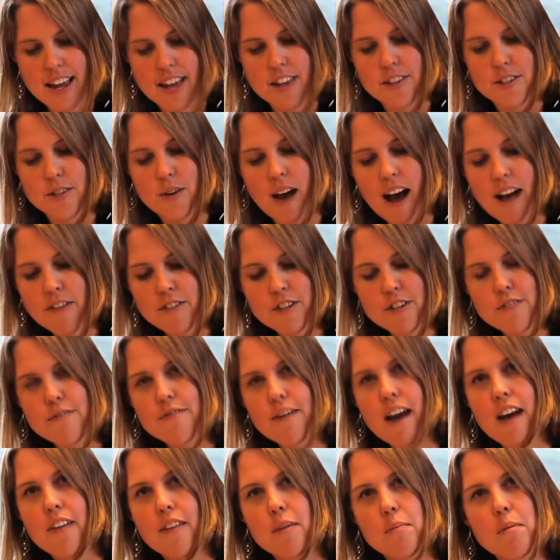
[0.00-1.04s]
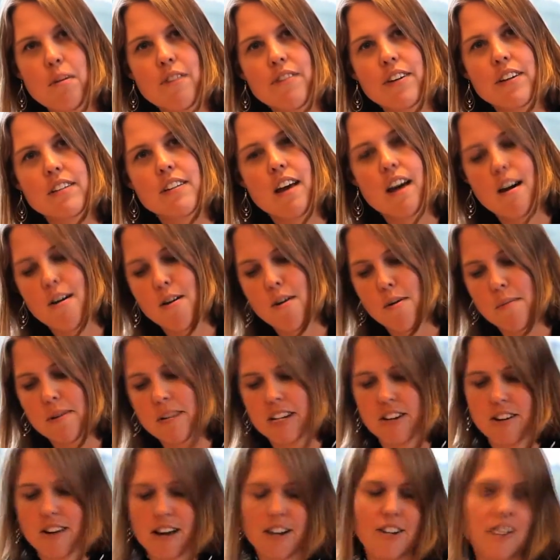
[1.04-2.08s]
So after you found the perfect home and
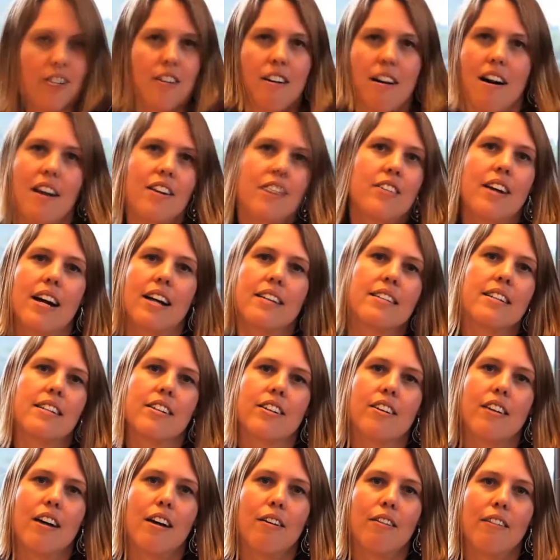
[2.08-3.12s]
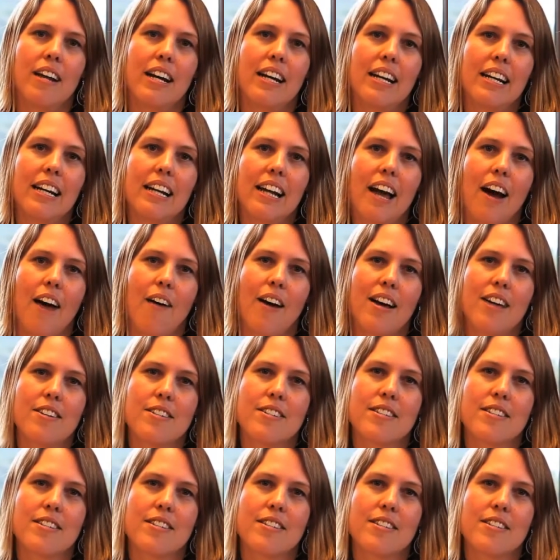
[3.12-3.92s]
you're under contract and you're all ready to go,